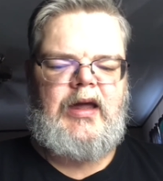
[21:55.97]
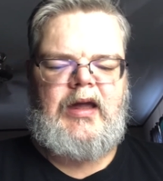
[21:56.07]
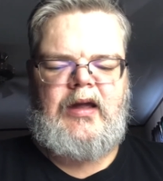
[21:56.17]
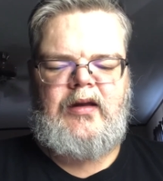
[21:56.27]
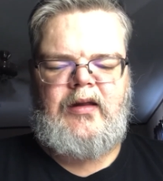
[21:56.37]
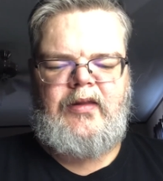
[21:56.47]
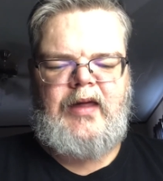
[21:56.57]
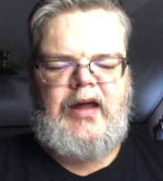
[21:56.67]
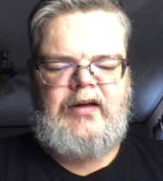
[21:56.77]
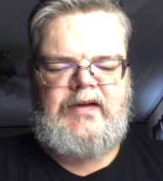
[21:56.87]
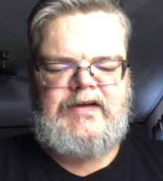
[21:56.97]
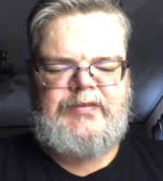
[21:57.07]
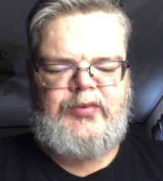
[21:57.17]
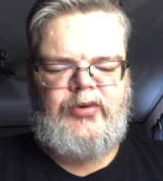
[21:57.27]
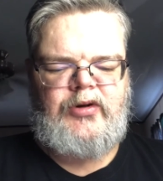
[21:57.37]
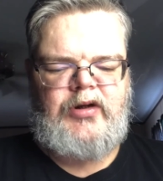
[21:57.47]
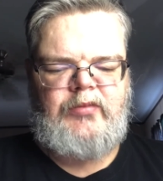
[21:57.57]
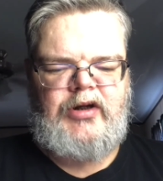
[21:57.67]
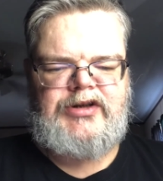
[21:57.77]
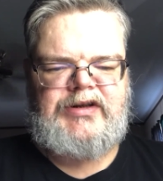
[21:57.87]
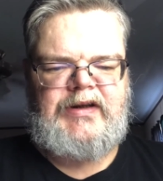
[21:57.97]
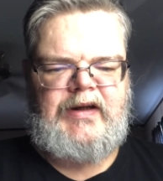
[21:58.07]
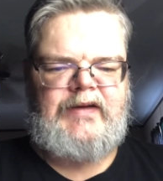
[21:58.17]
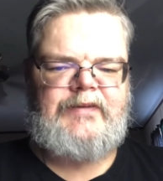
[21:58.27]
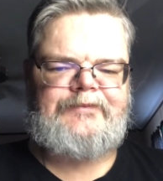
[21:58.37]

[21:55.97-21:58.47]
And that is pretty much it.